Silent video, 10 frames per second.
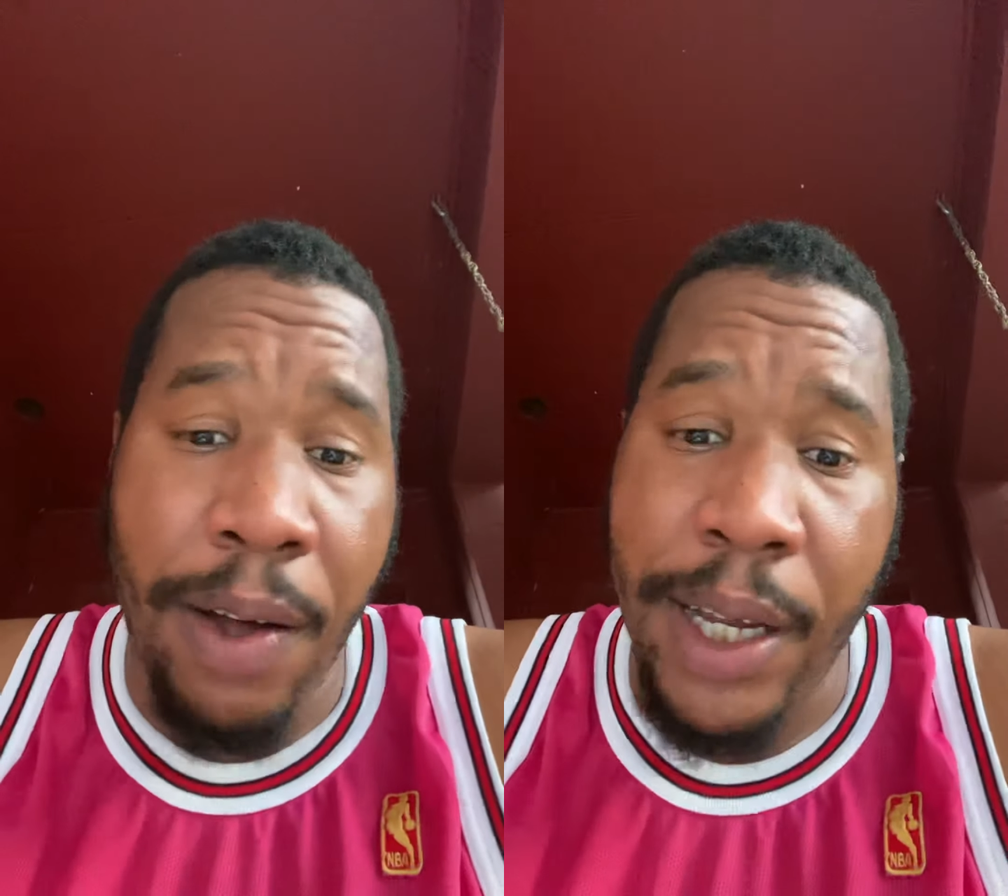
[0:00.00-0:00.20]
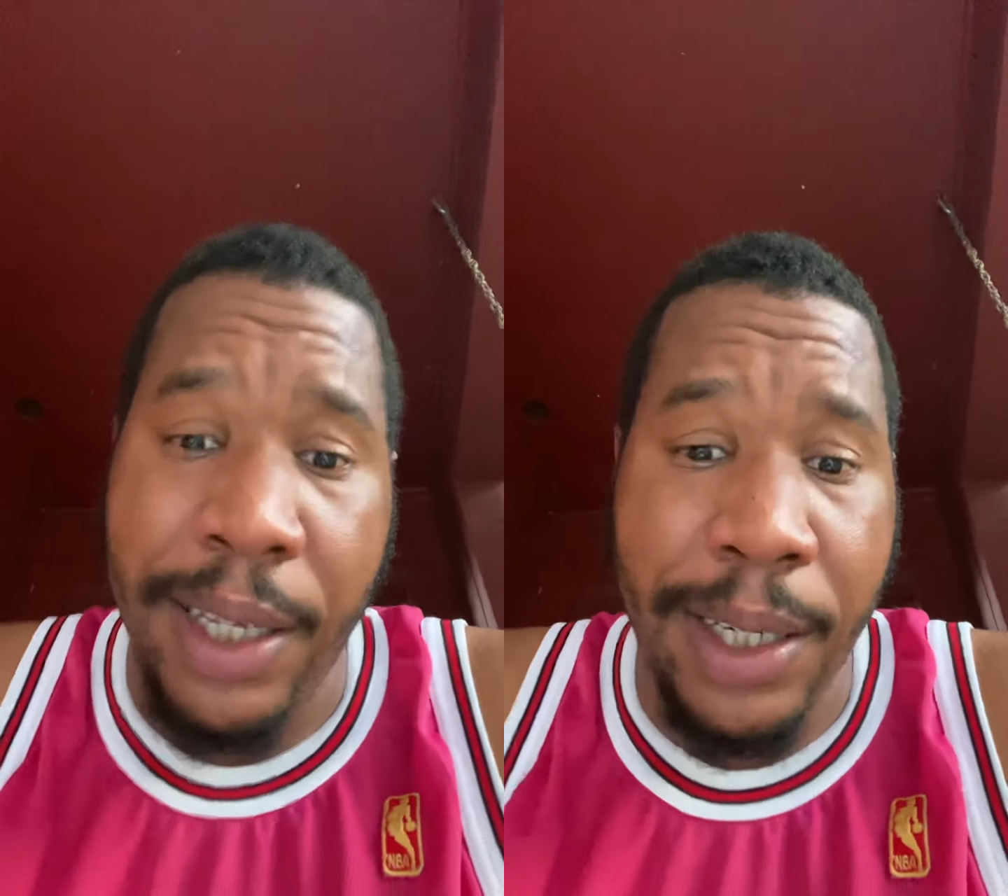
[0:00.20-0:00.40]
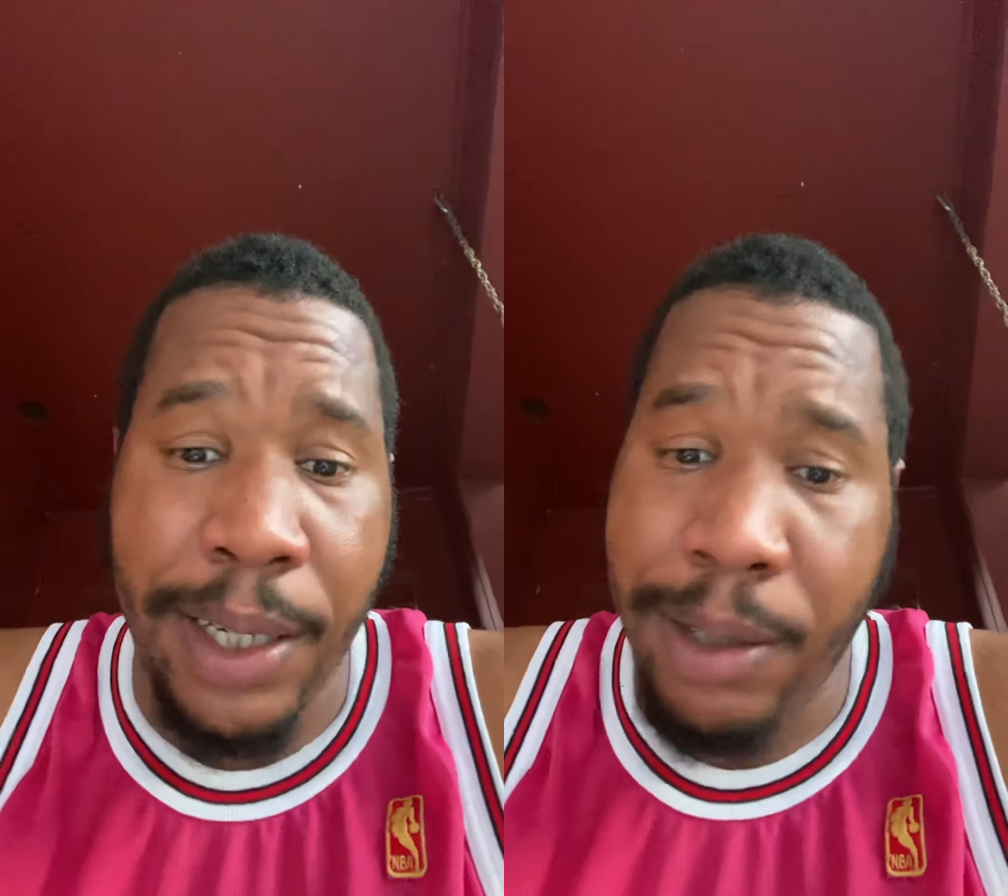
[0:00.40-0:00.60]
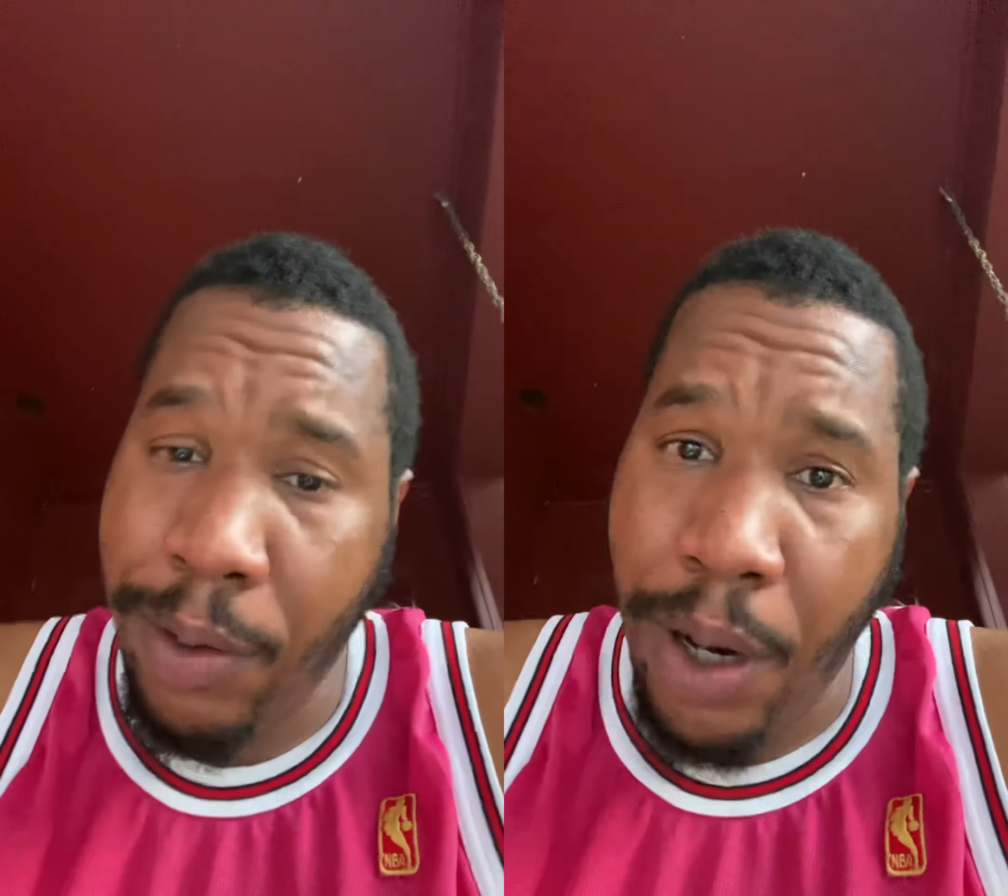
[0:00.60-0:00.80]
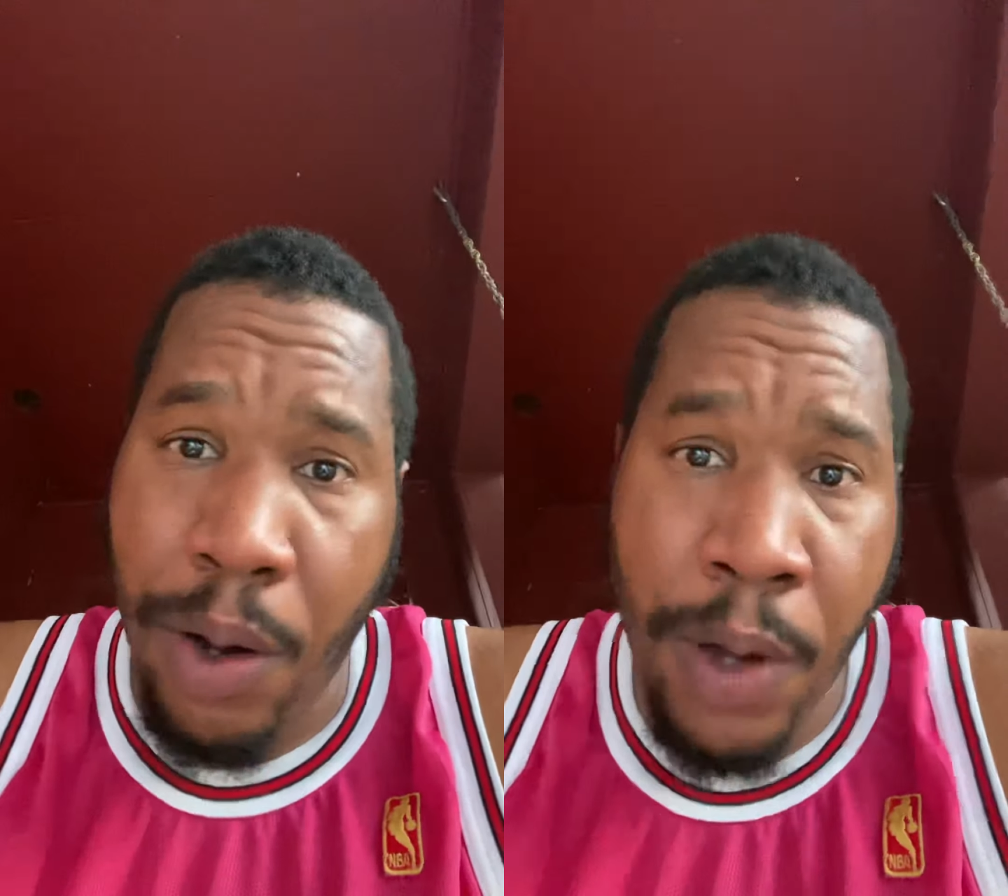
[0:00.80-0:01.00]
He's you
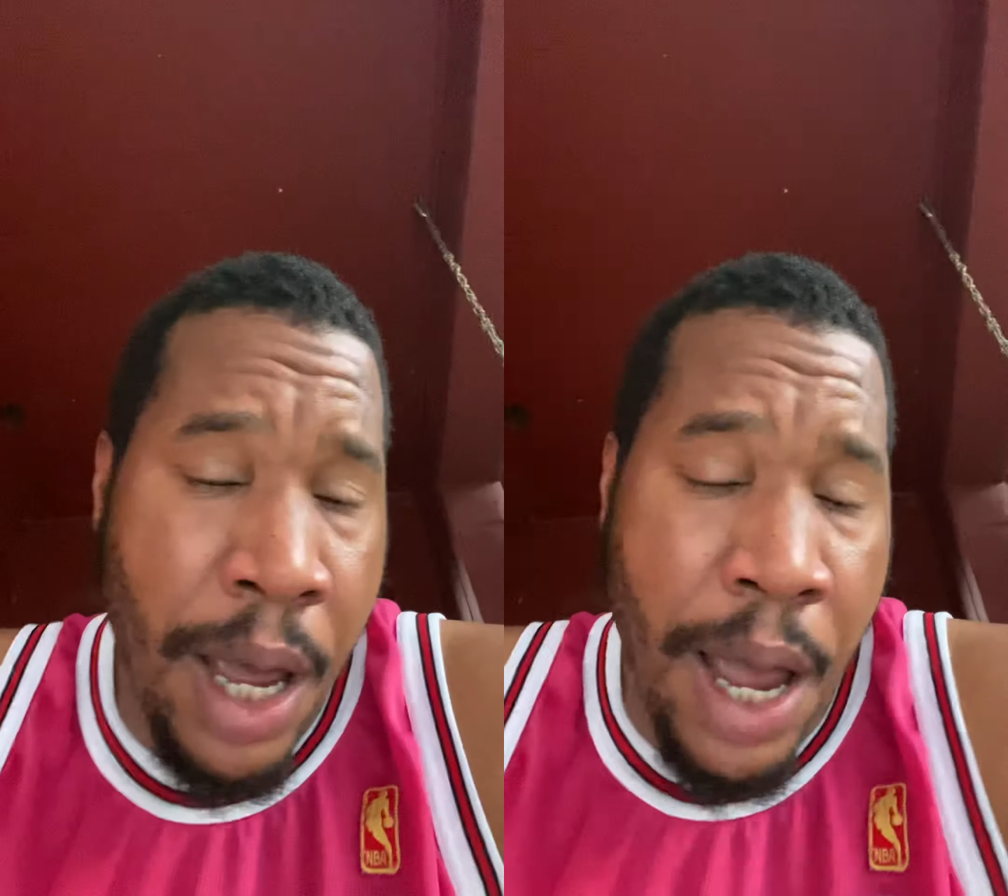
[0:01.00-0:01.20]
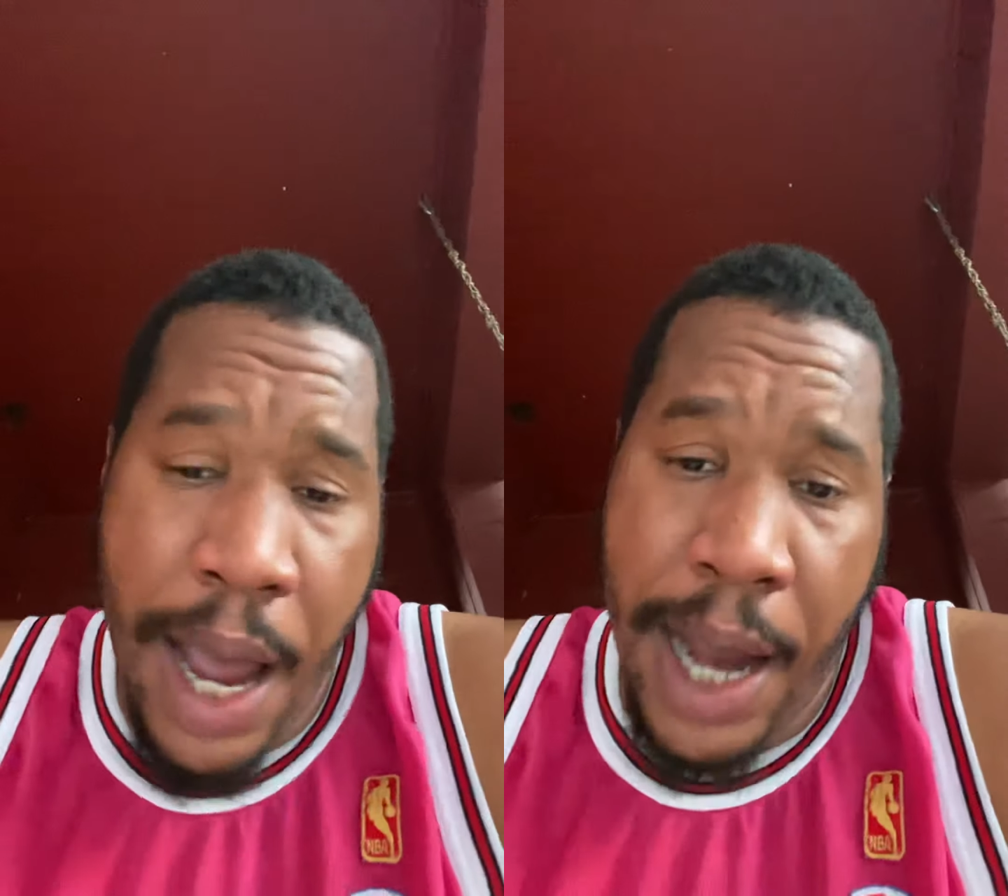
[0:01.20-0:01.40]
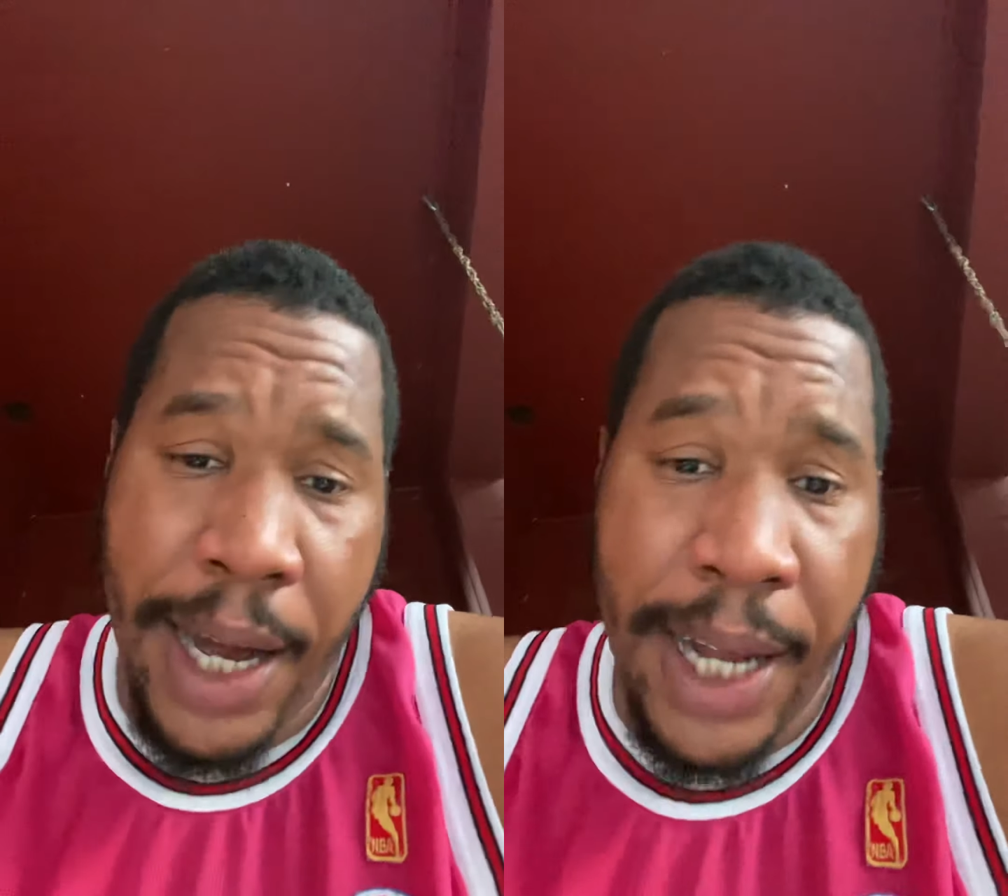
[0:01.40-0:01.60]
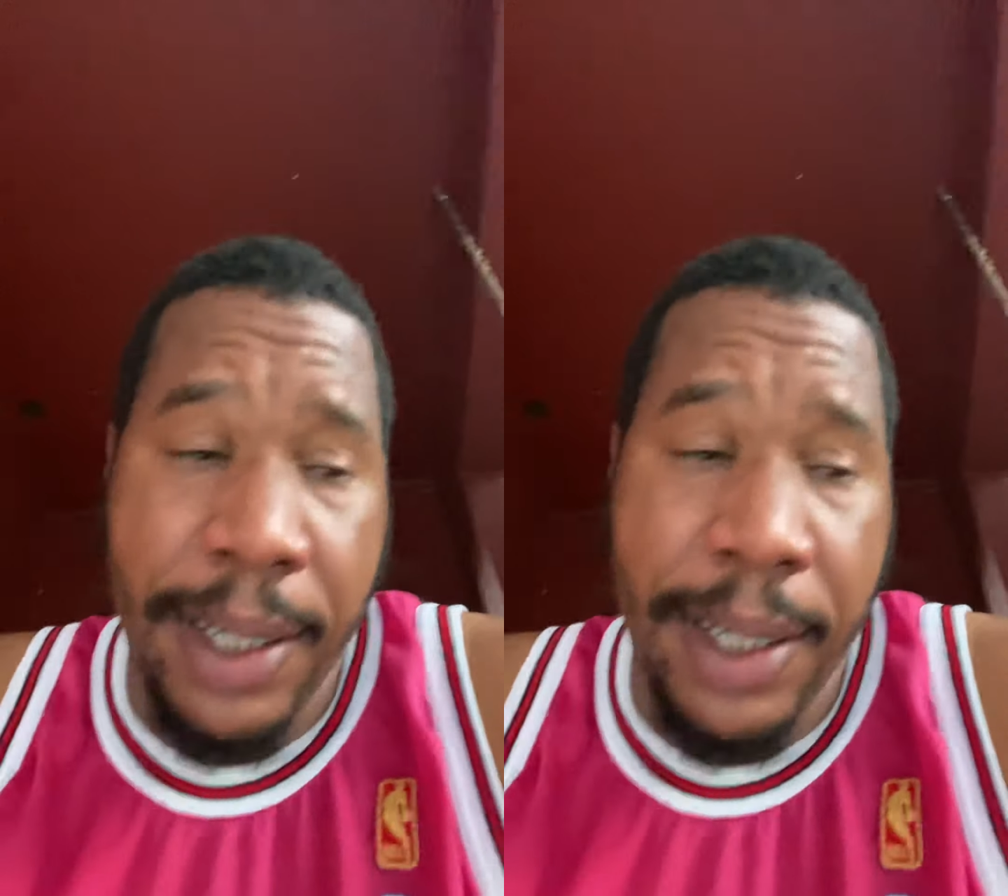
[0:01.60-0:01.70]
know and that's